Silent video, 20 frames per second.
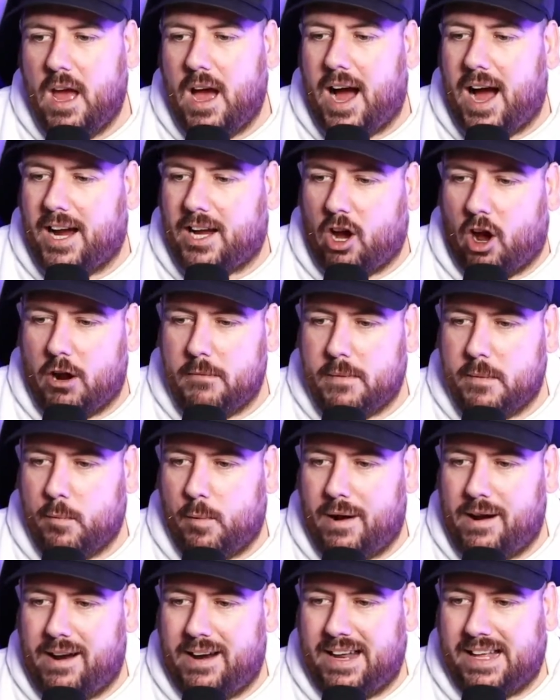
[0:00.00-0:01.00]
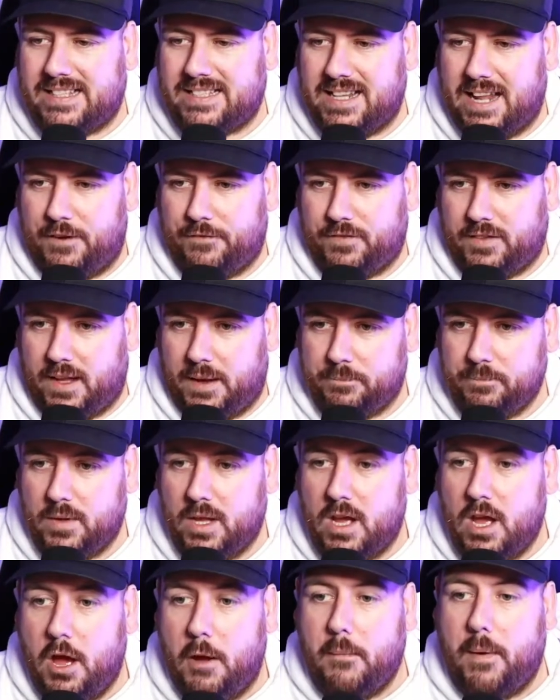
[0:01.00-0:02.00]
I can't remember where I last left it.
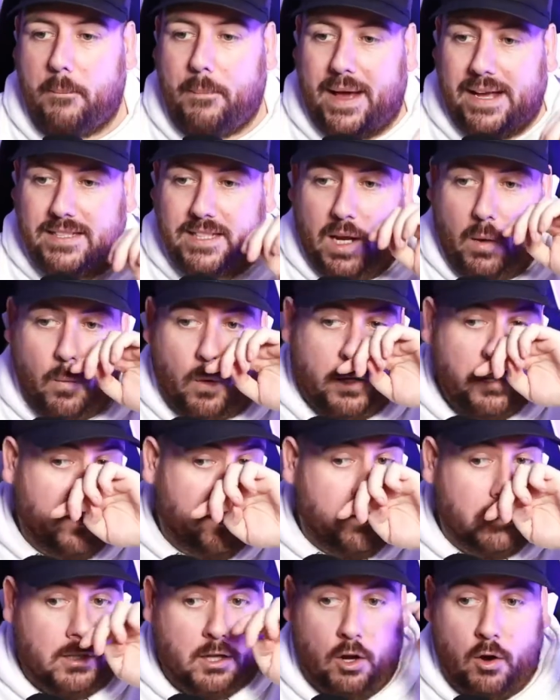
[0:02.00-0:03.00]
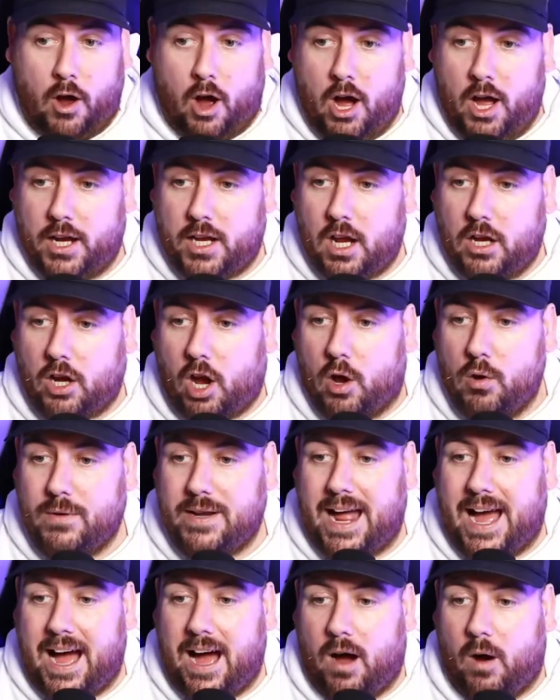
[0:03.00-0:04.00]
But basically, what you can do, I can go
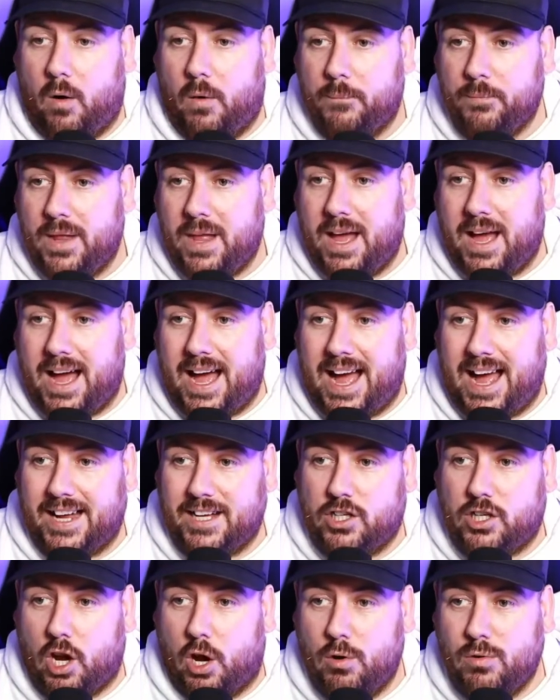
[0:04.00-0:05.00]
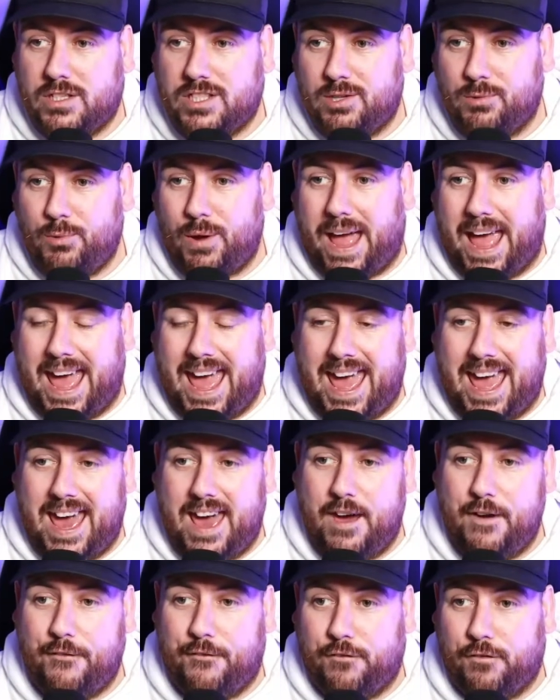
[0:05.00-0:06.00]
now and go to
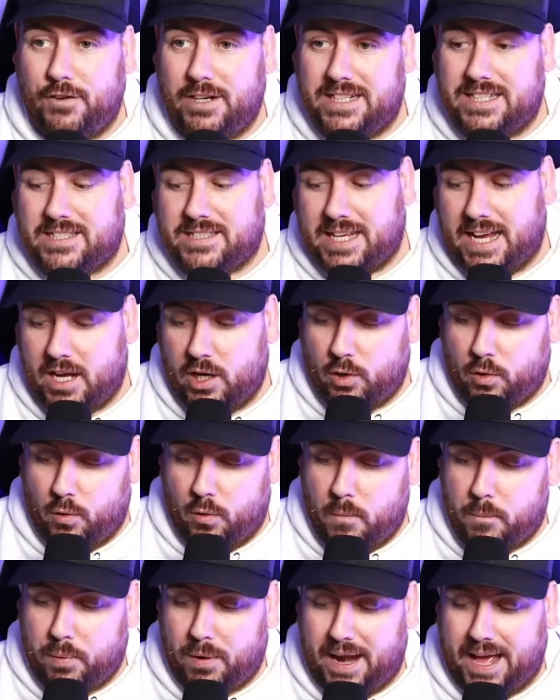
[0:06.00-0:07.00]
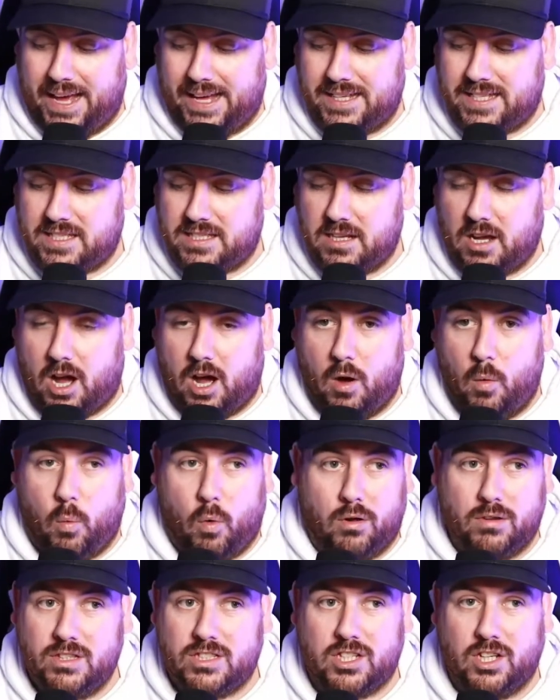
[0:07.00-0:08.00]
every single place I
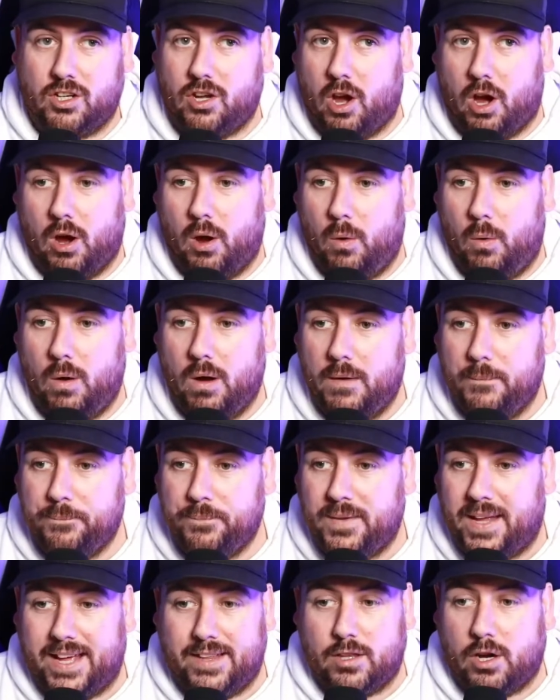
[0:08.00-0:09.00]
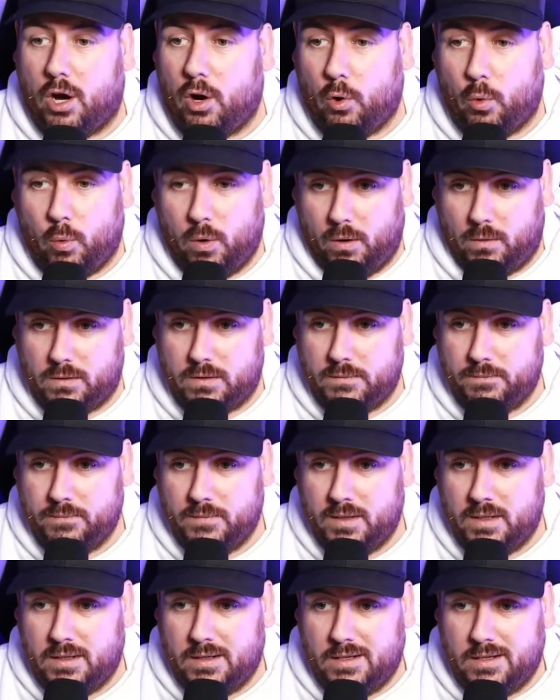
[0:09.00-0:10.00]
want to go in the whole world.
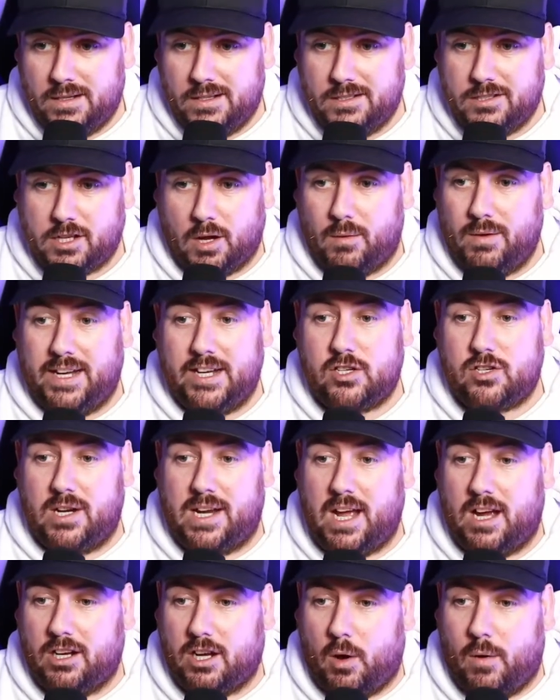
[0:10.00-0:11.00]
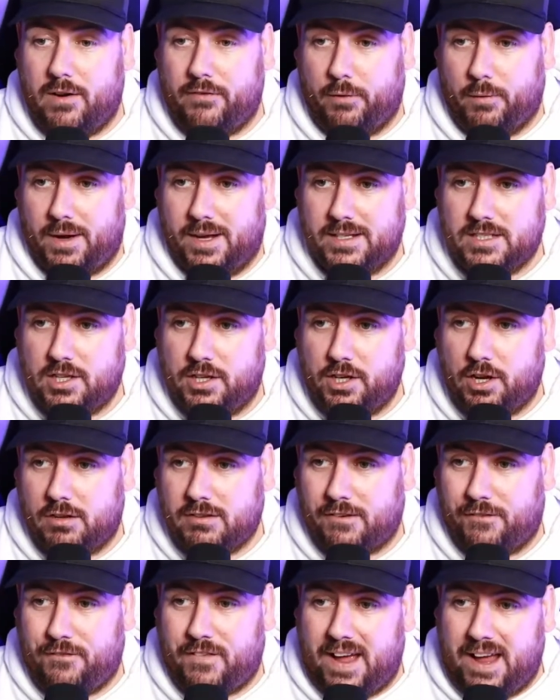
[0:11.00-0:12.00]
So literally, I can go everywhere. So you can go
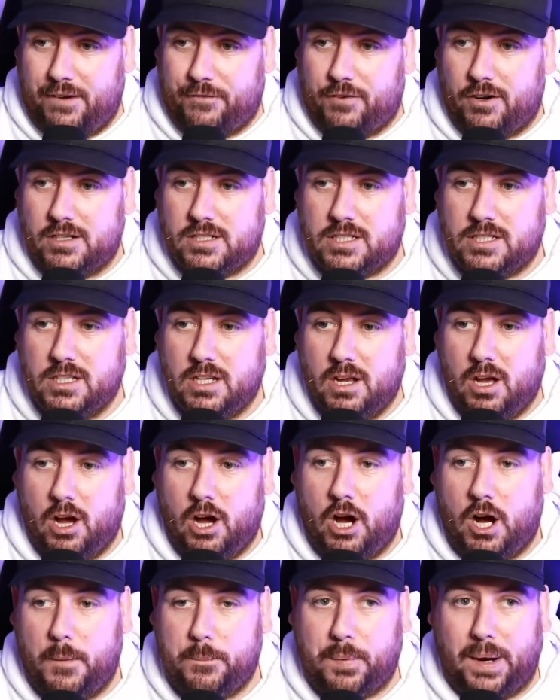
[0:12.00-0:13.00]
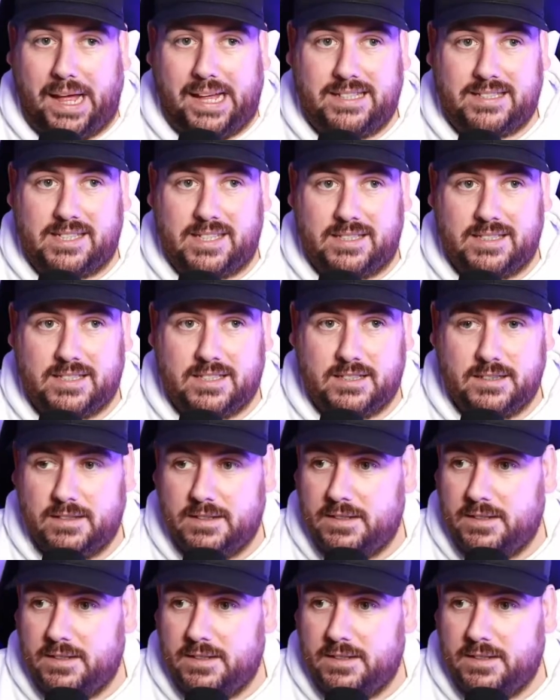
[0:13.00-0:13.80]
to favorites, hot places.